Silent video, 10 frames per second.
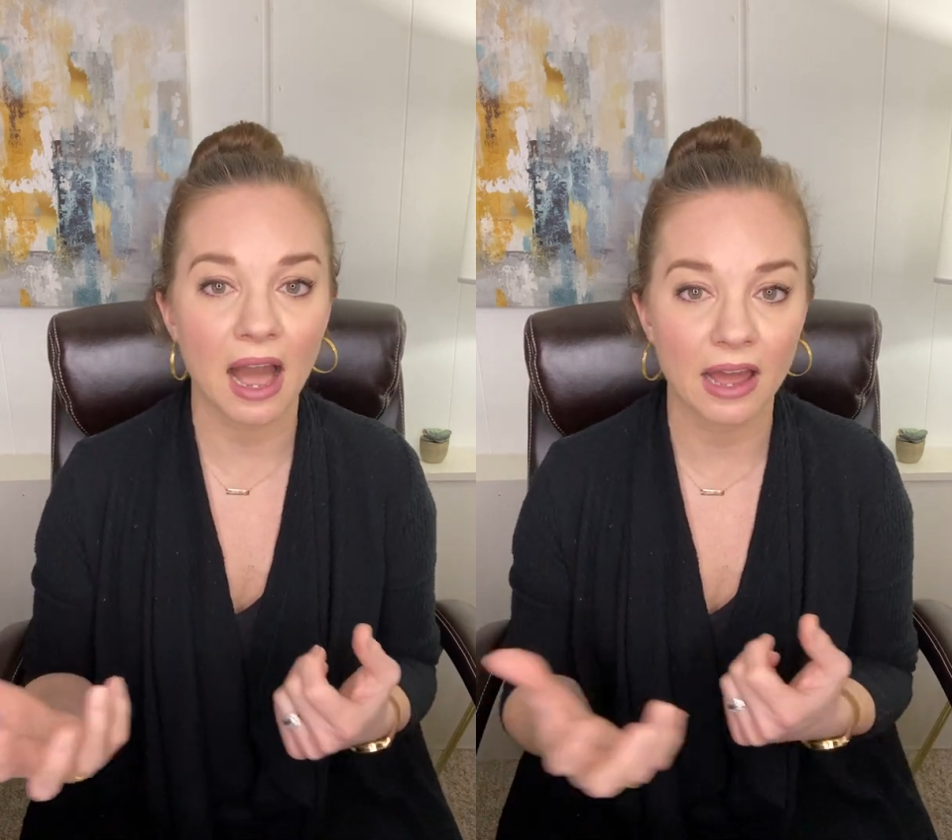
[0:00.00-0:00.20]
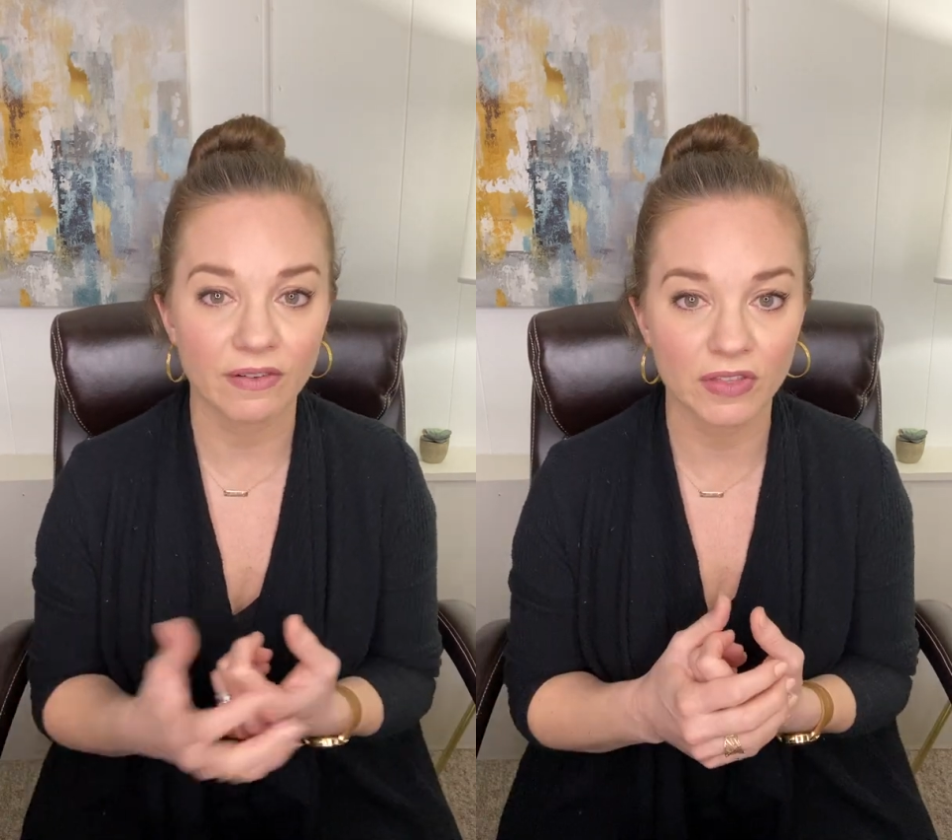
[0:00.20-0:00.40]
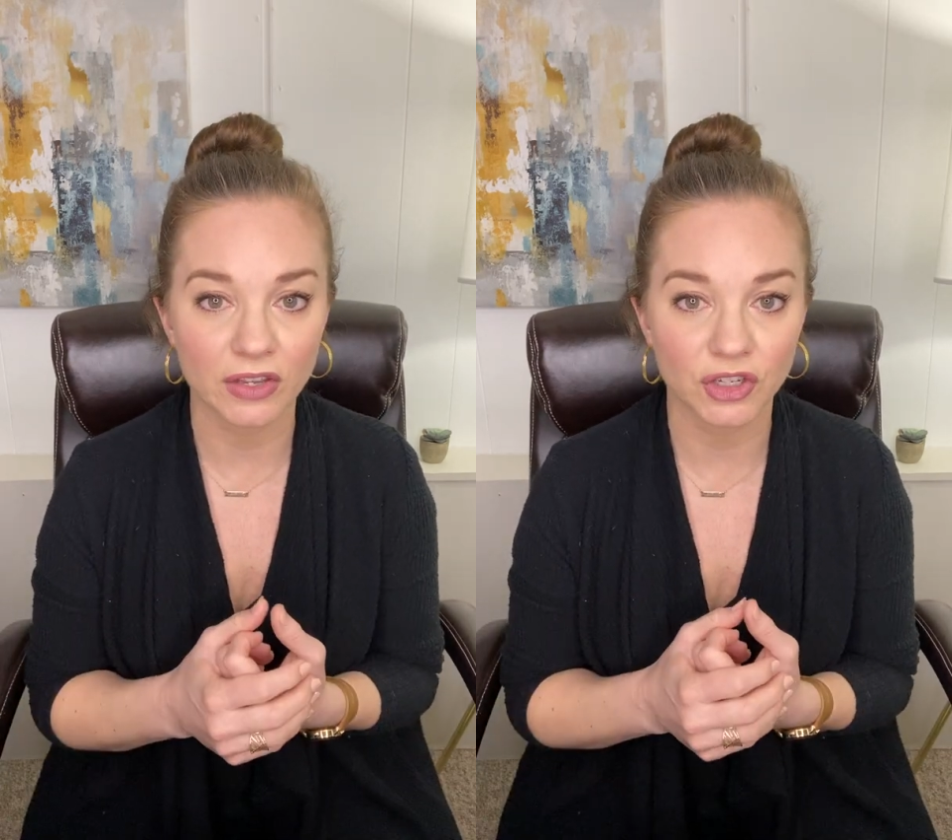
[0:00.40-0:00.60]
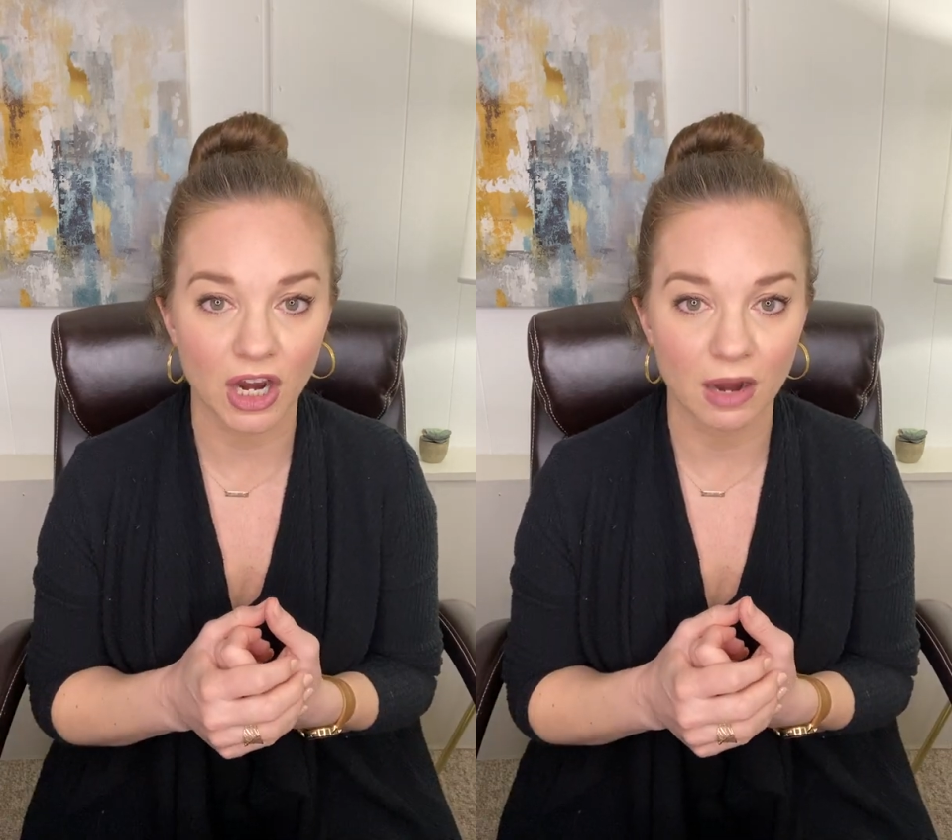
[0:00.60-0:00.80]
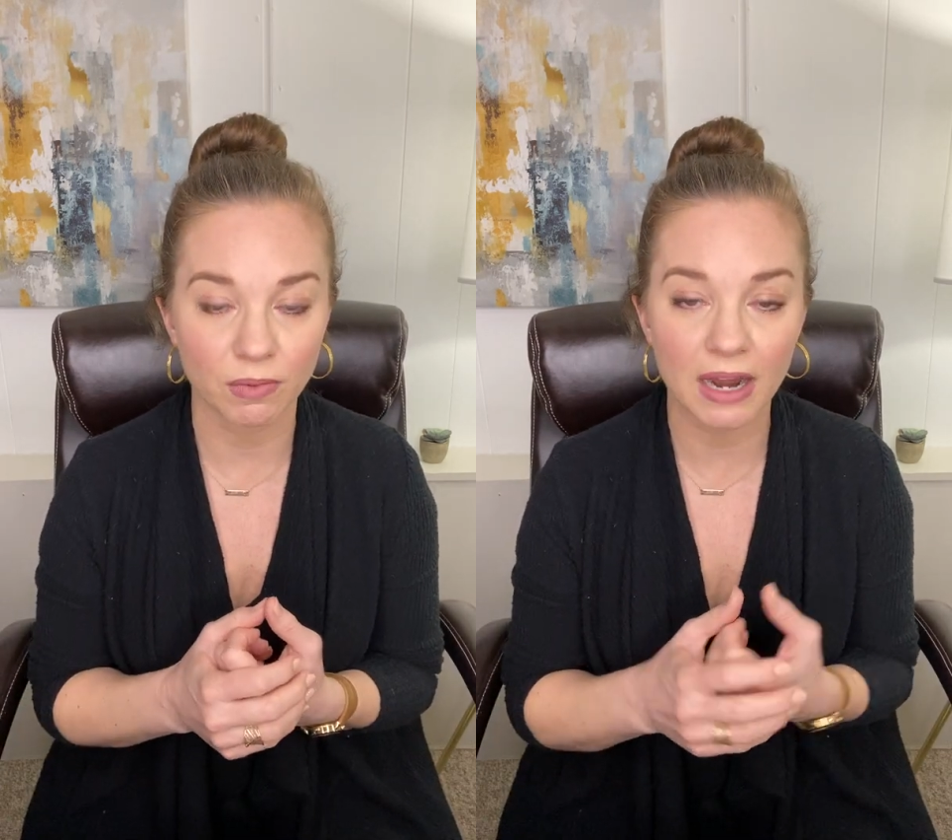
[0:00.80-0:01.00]
out of this
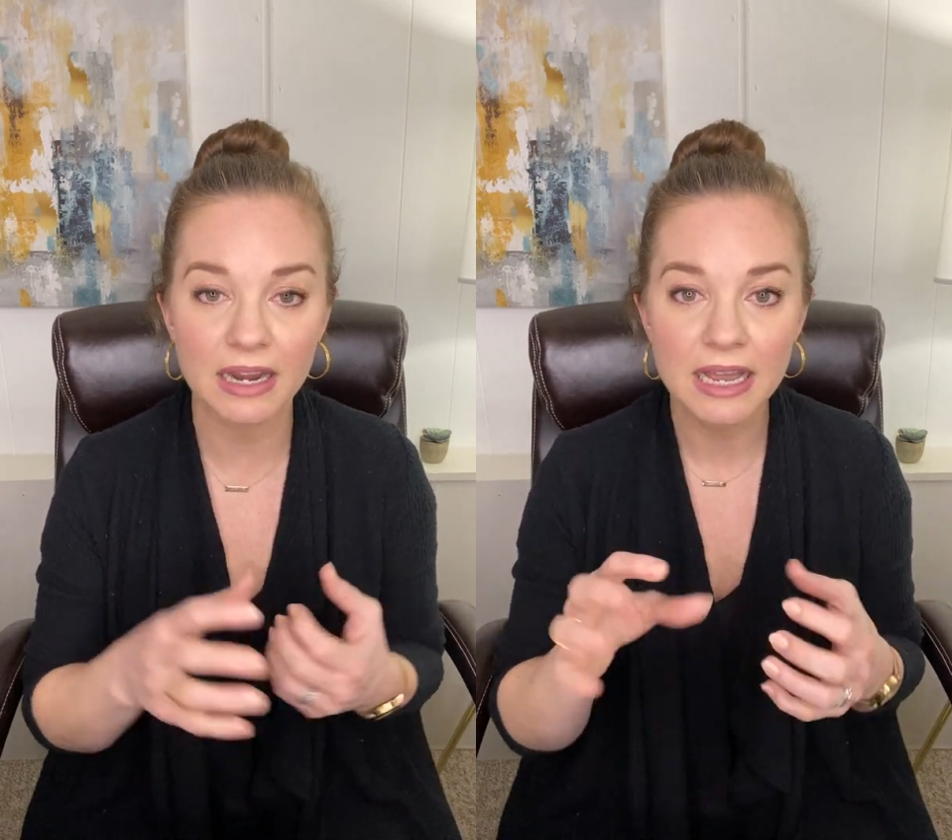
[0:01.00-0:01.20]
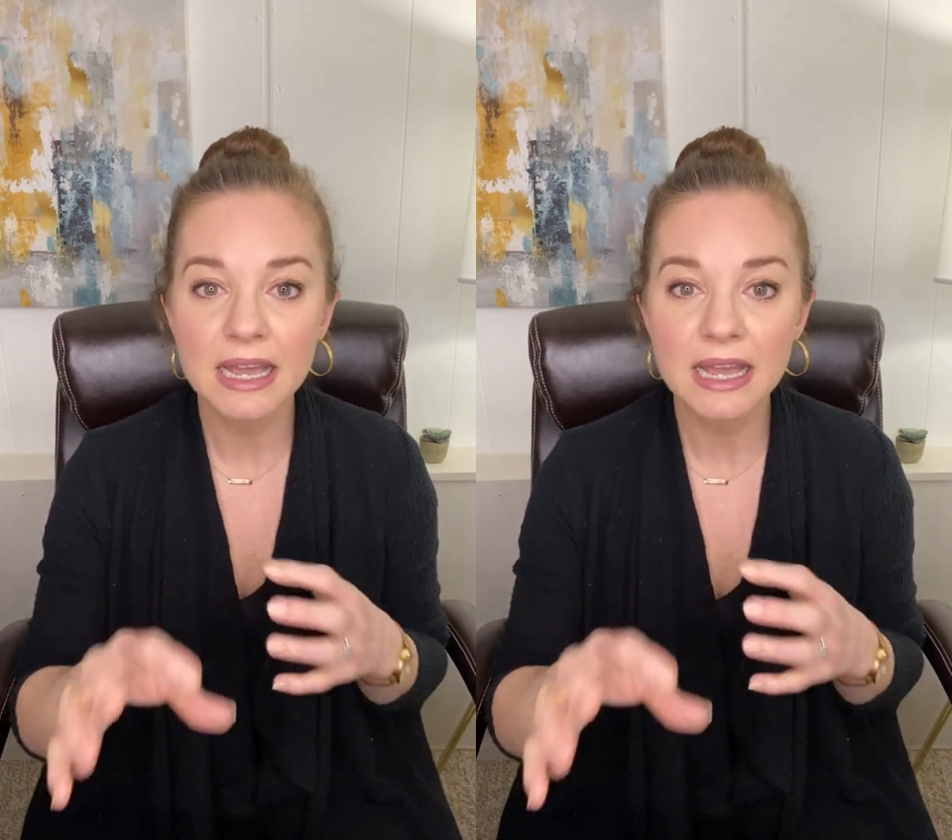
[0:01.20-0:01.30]
job, right?